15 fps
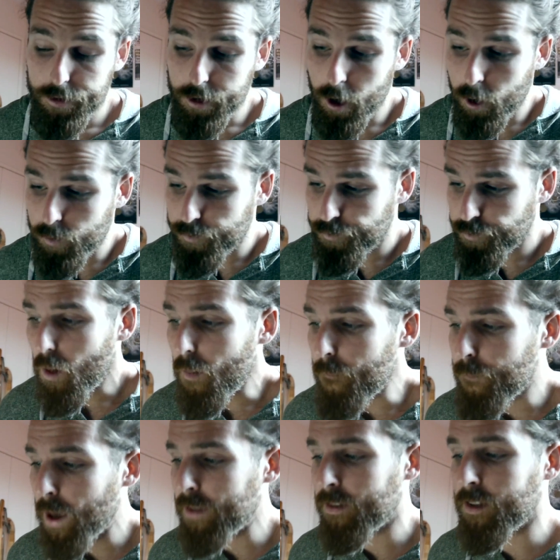So
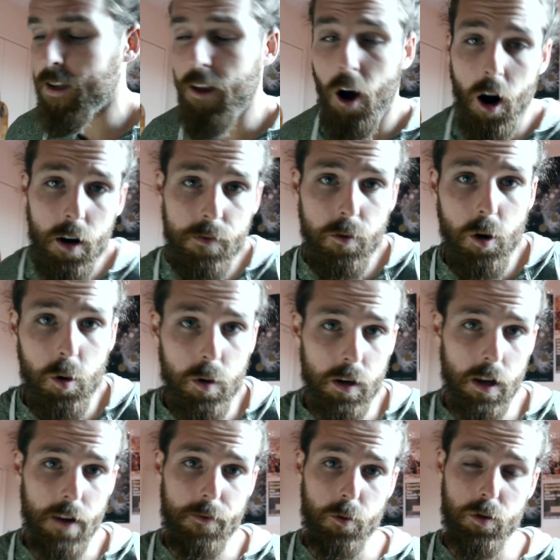basically the hard fork would
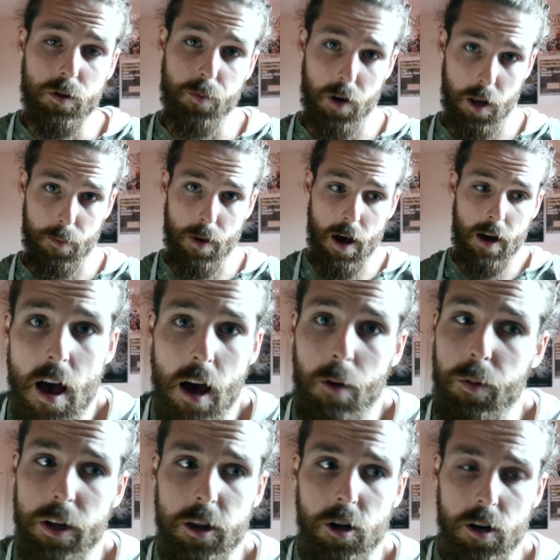get everyone's money back and
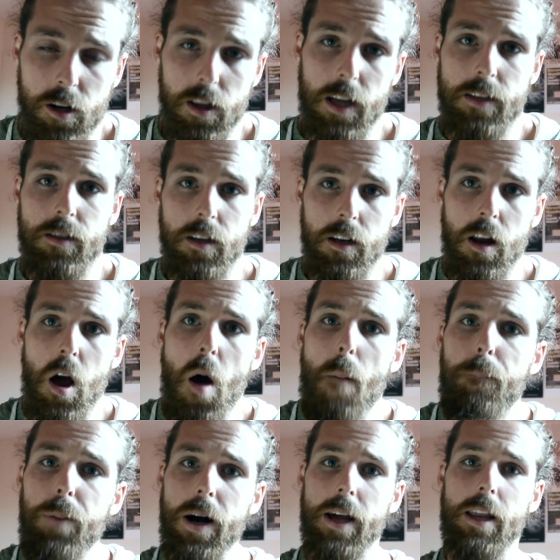we'd learn a lesson.
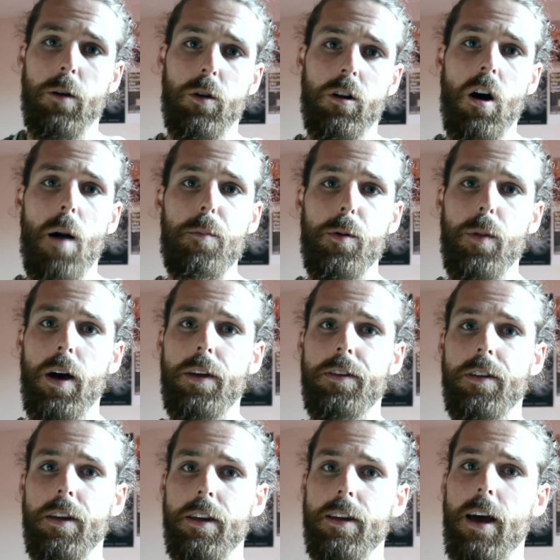But it would compromise
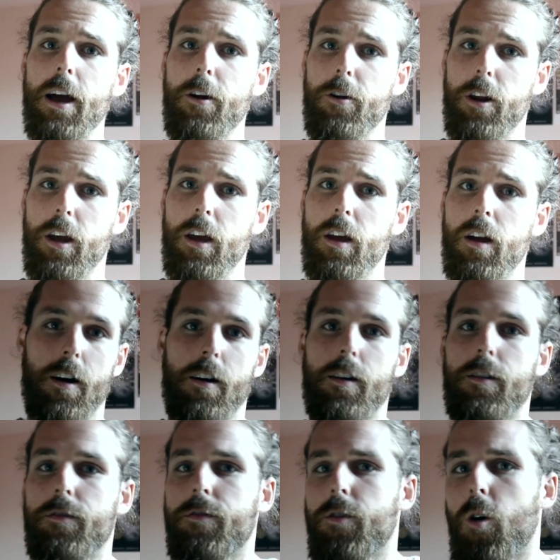the integrity
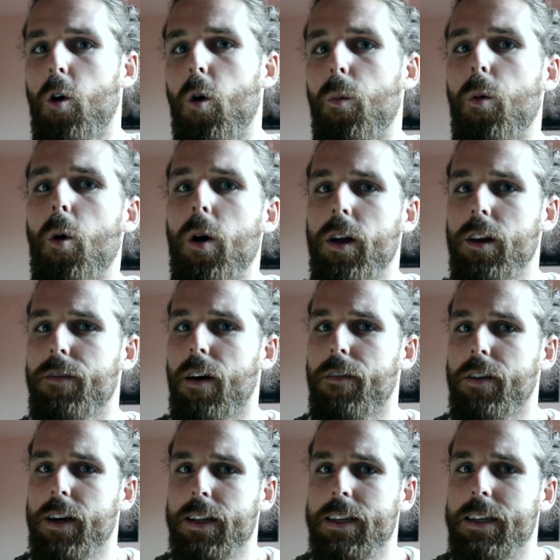of the whole point of
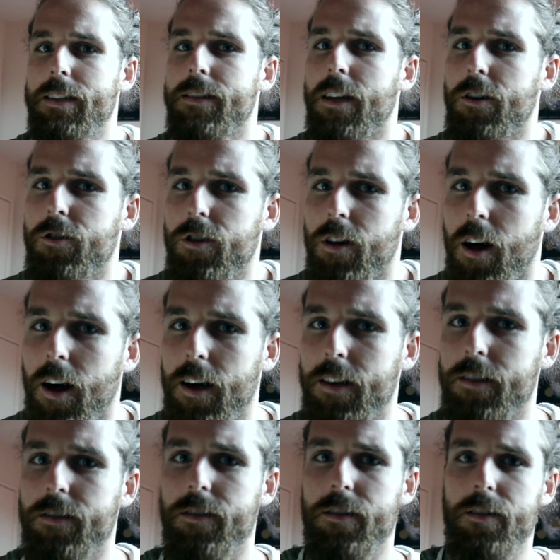having a
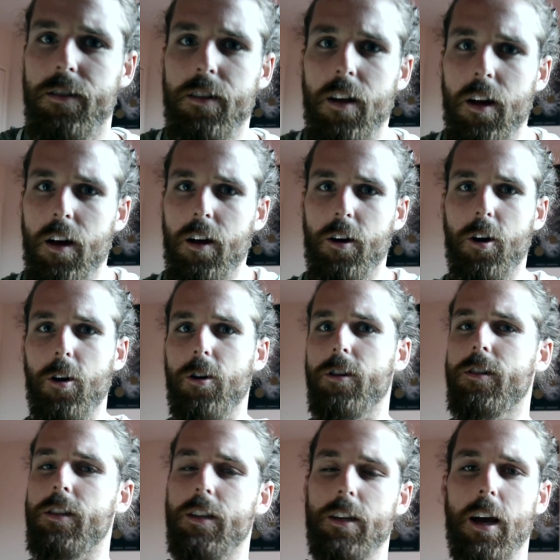decentralized
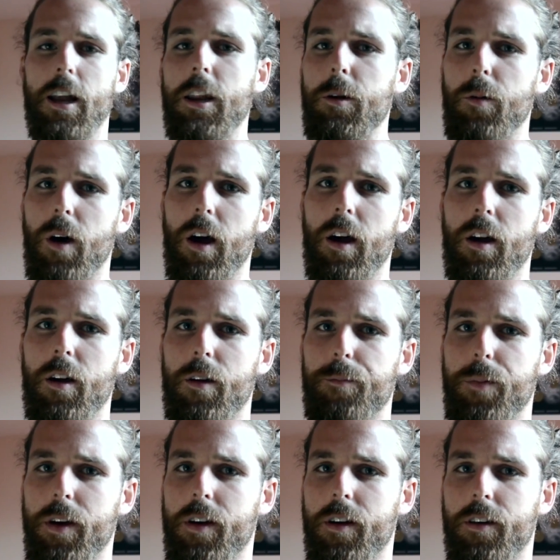currency anyway,
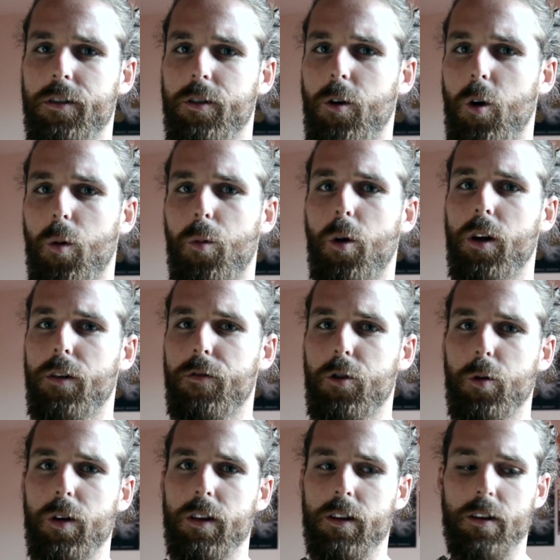because the whole point of
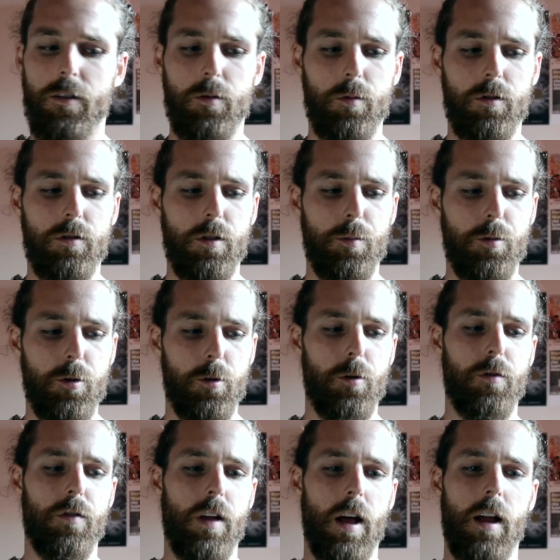doing this was to
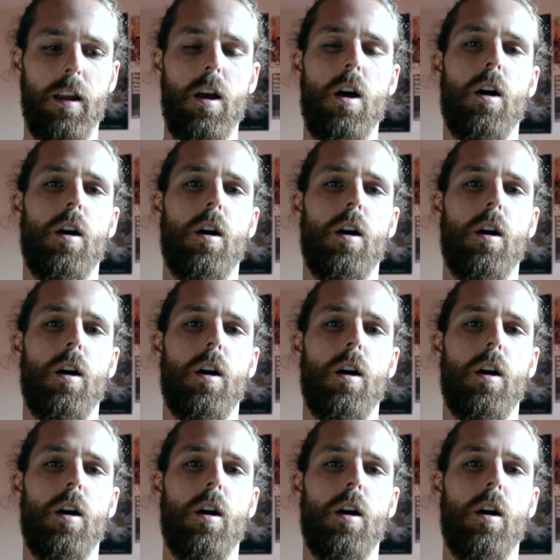prove that,